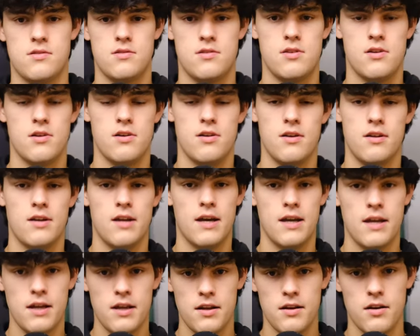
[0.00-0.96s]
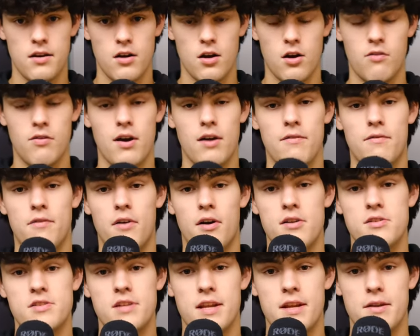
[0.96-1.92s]
Tonight, Novi
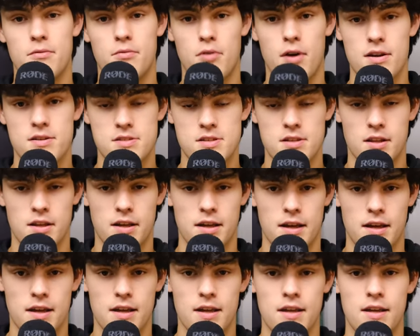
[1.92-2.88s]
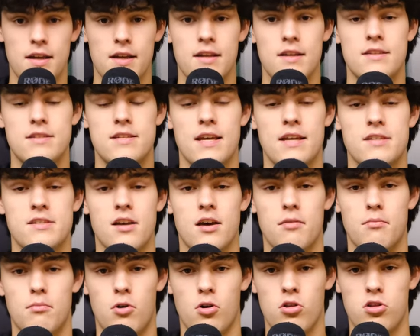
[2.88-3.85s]
varsity wrestling takes
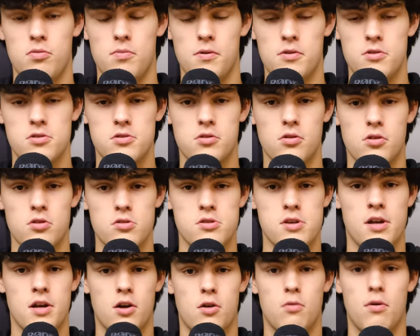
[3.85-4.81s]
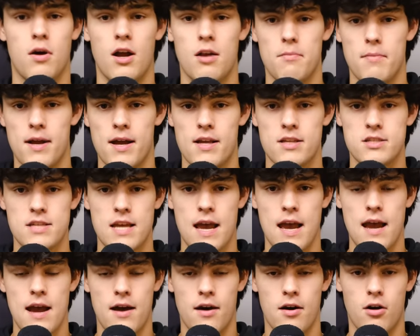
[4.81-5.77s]
on multiple schools in a quad match
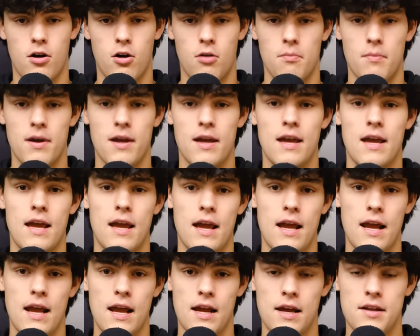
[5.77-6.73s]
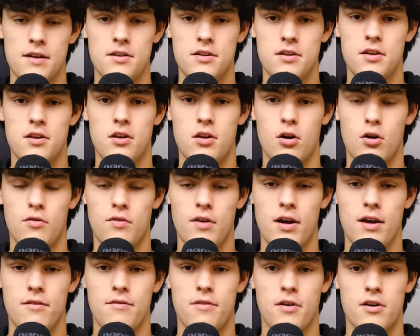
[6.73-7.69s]
at home, and
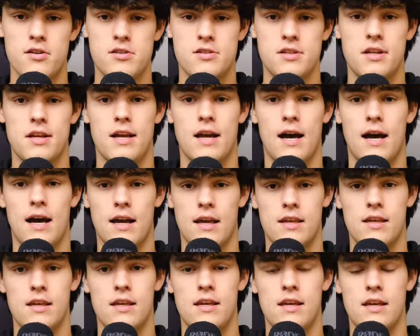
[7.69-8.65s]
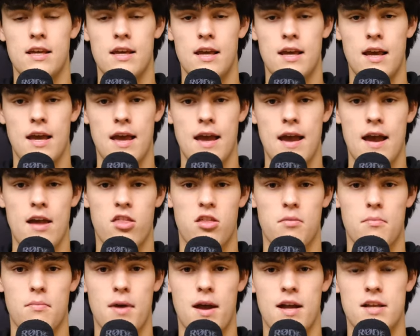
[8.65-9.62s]
Novi varsity hockey has
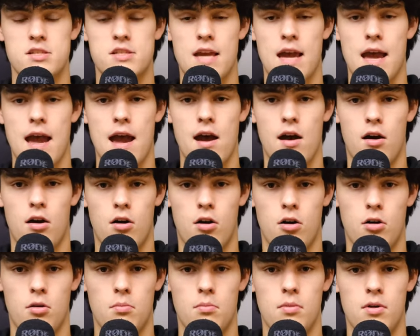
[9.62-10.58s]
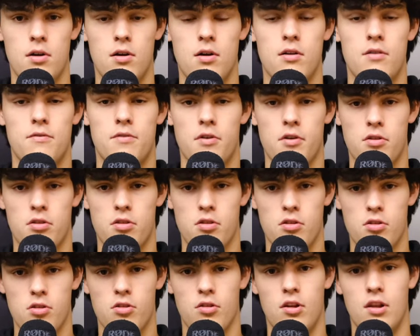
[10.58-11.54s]
a match at home
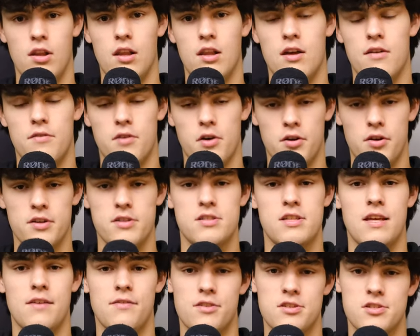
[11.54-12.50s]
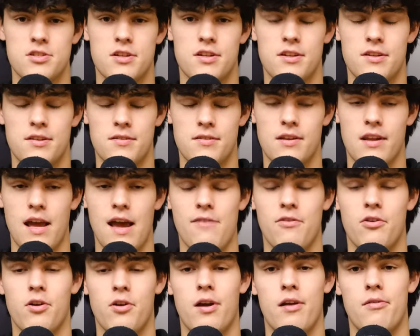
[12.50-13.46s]
versus Livonia Stevenson.
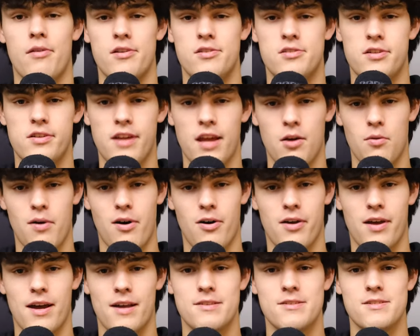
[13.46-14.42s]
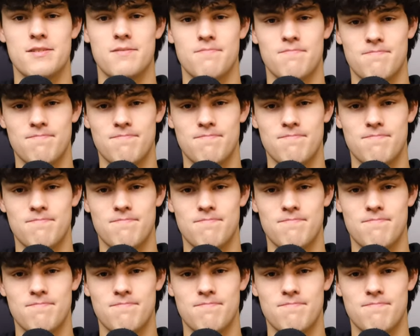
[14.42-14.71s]
Have a great rest of your day, Wildcats.